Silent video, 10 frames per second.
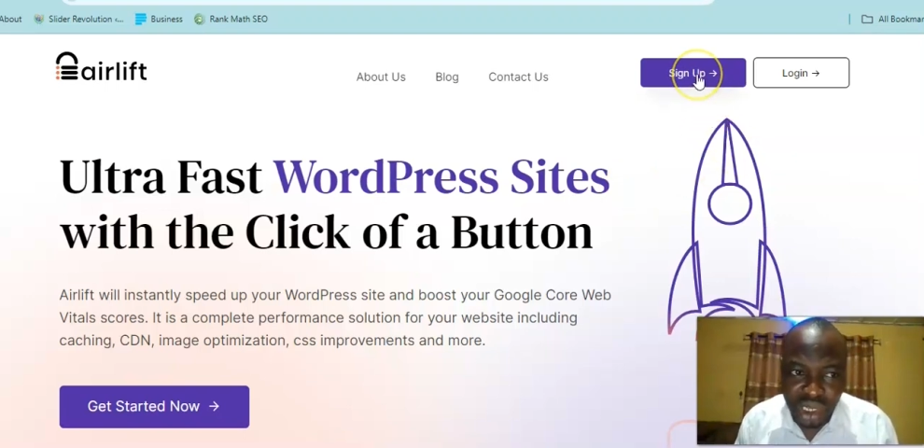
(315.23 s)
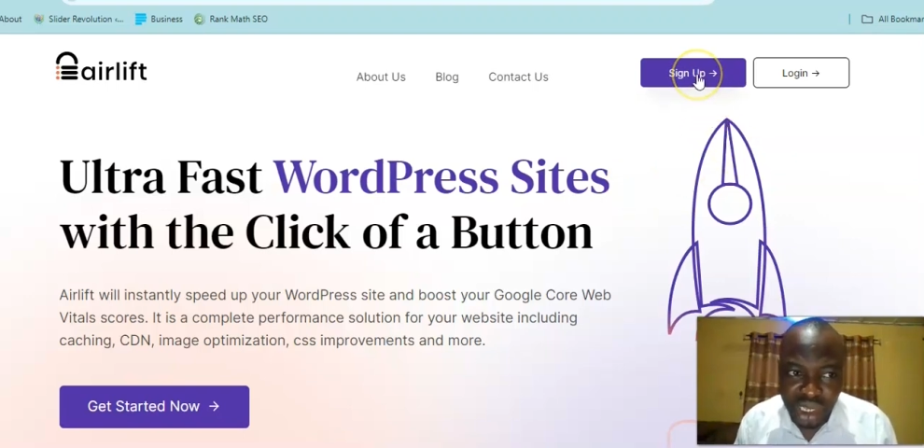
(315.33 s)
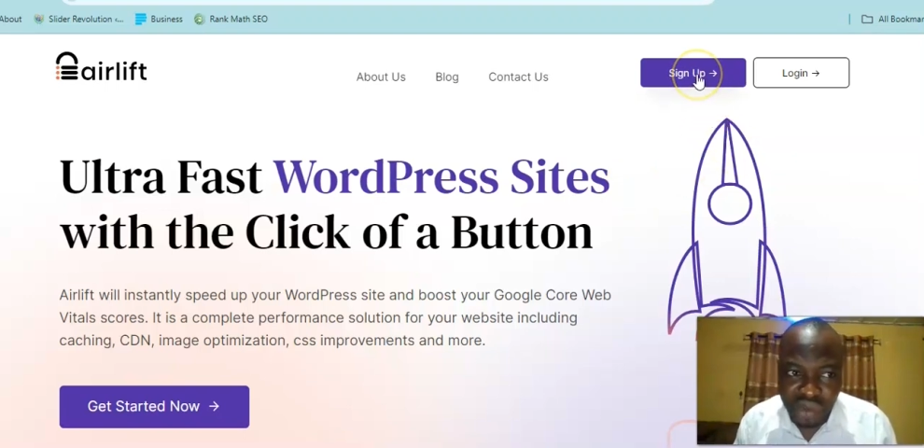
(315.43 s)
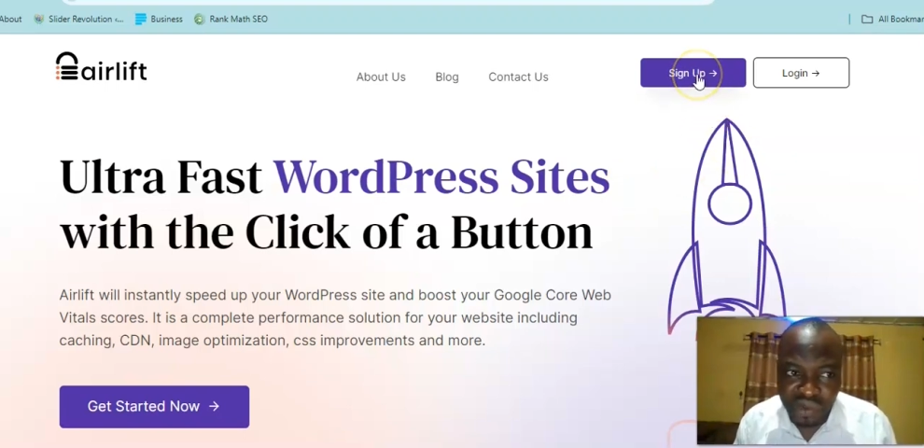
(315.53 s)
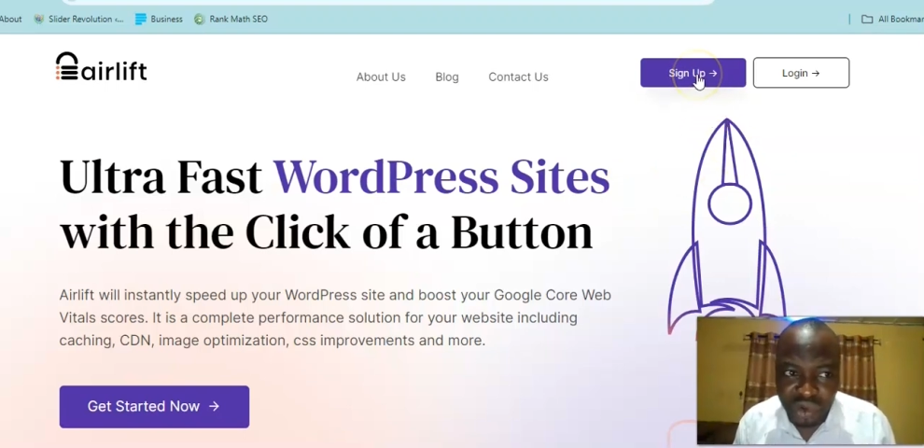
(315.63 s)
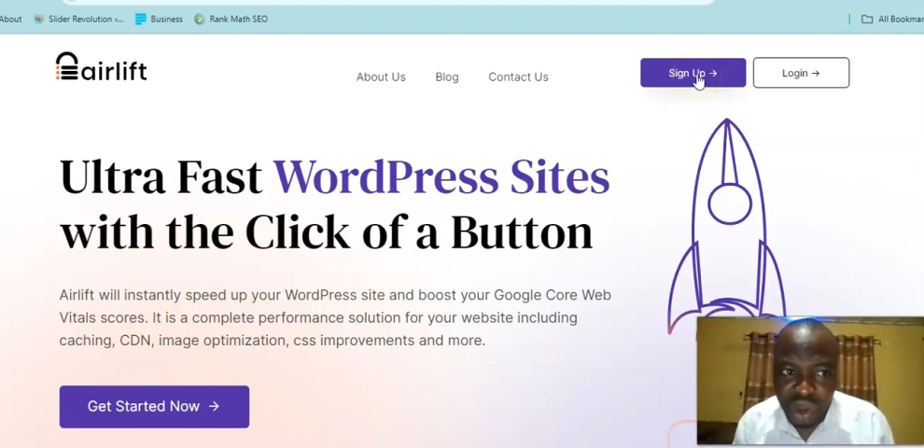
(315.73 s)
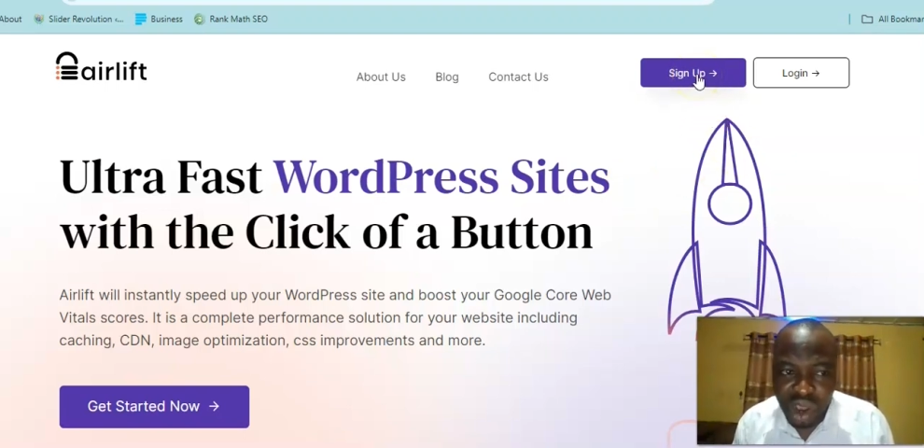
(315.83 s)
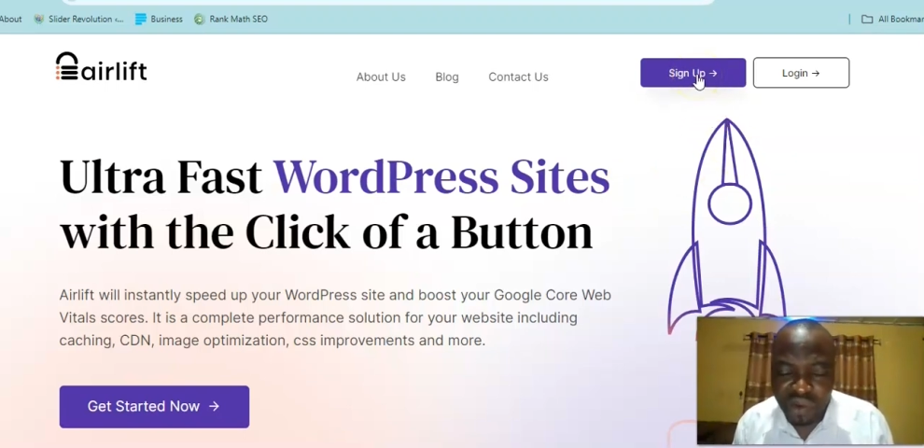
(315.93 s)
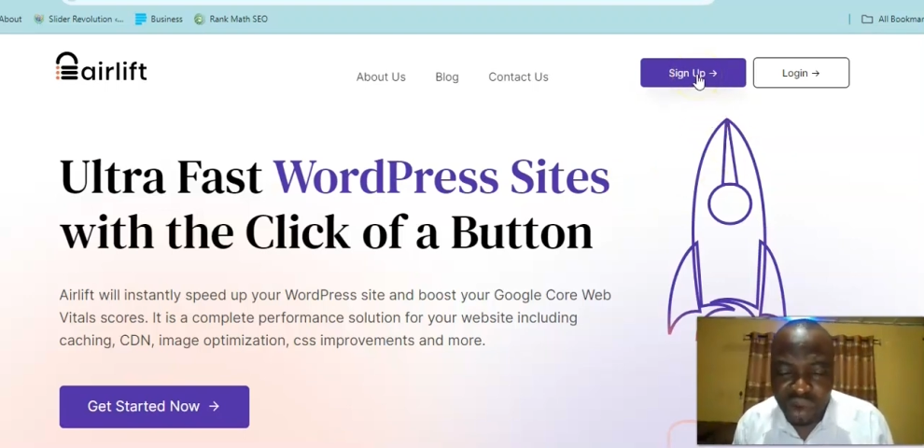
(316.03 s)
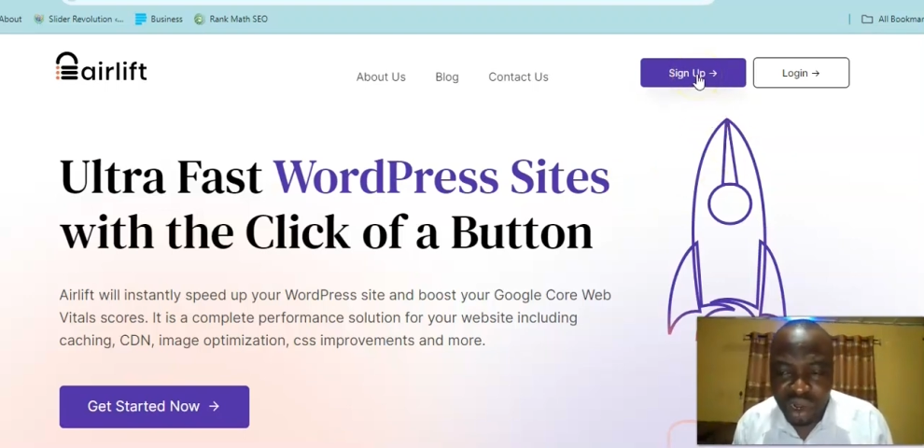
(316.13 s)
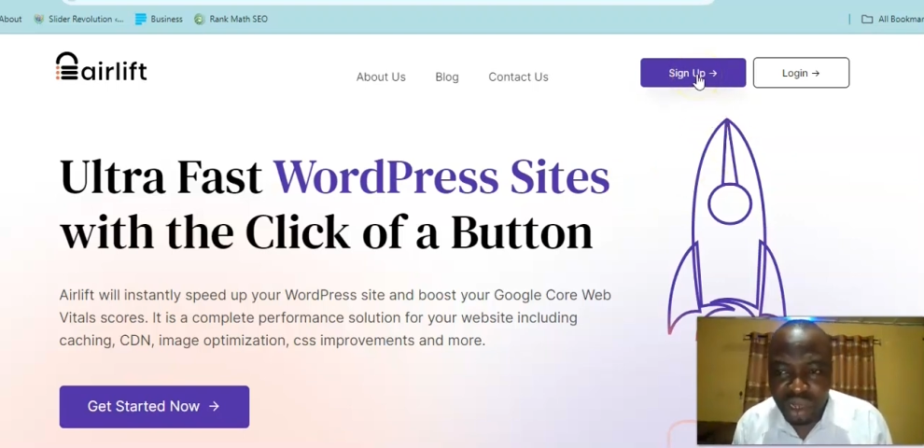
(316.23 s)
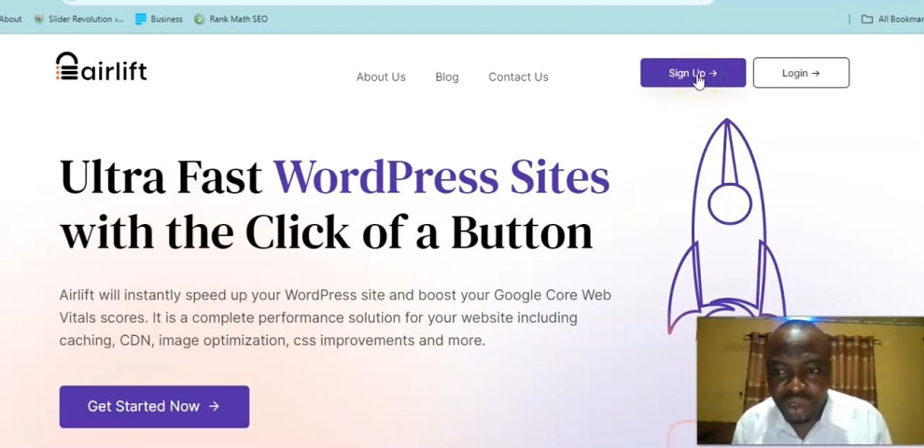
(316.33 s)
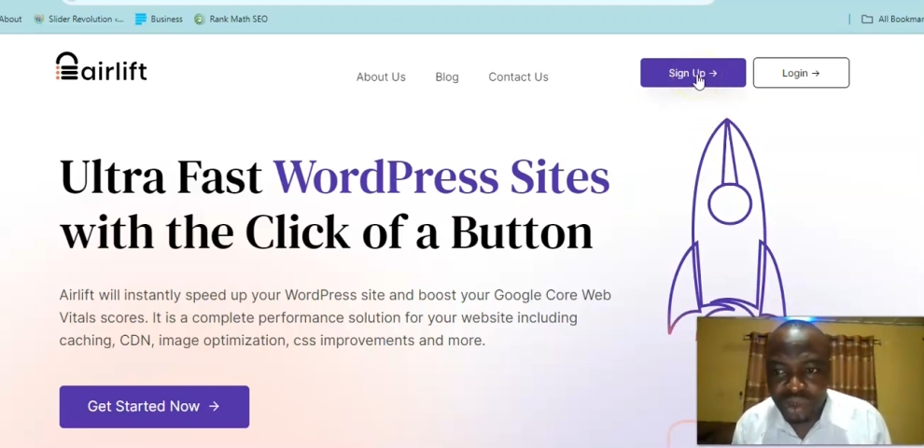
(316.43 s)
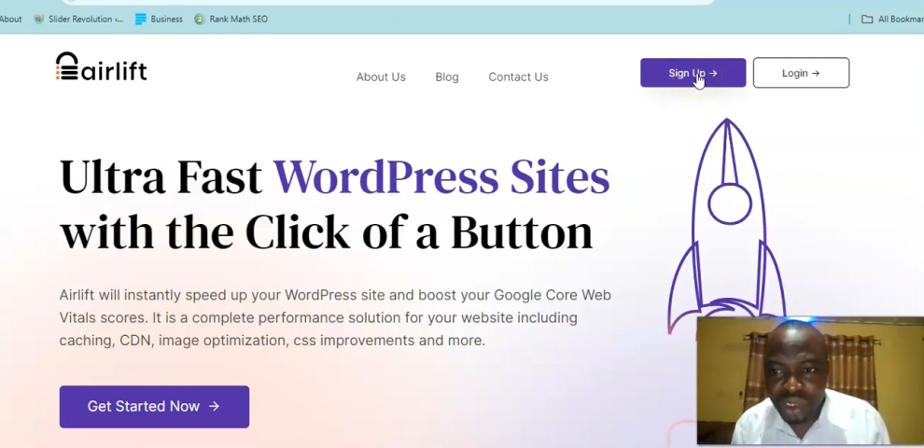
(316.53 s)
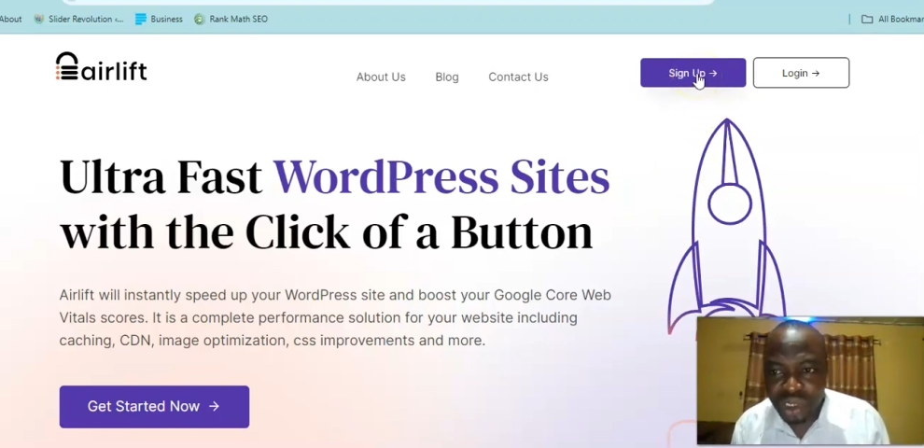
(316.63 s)
if you don't have an account
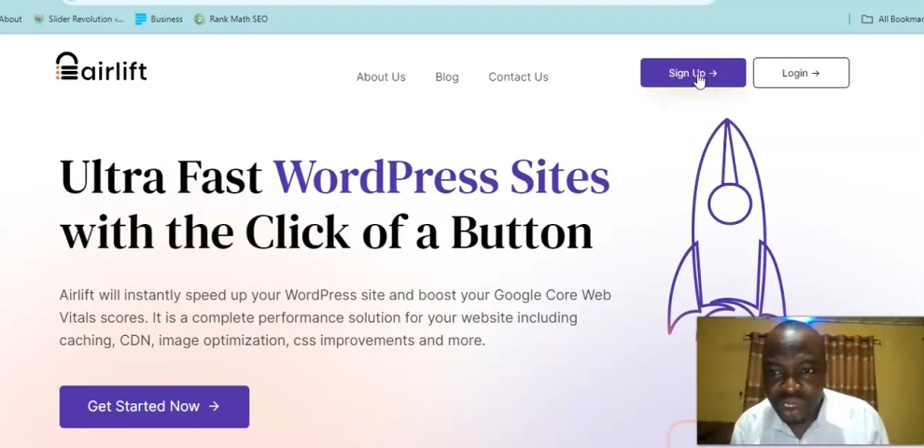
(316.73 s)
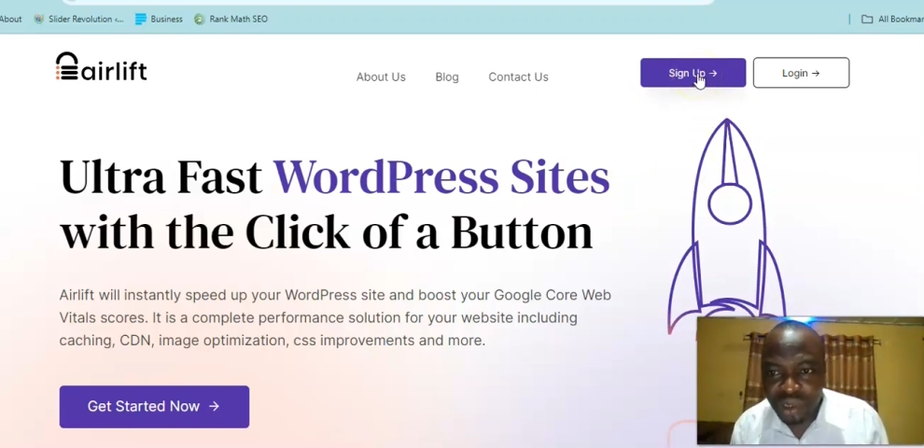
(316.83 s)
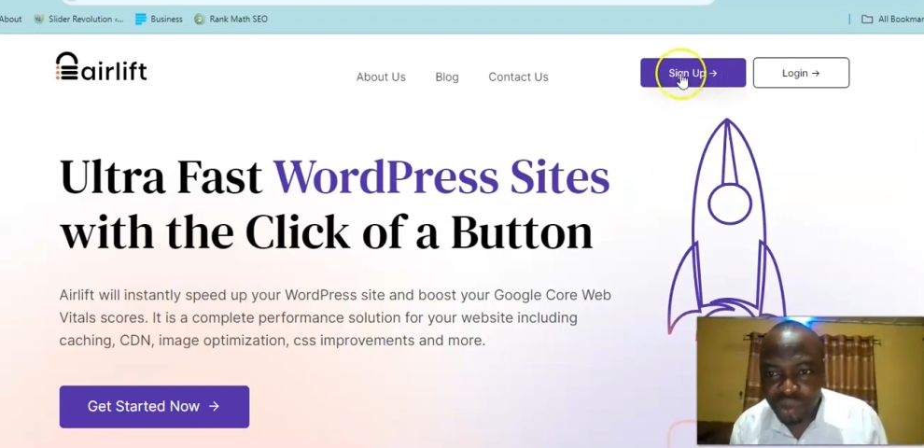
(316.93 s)
already,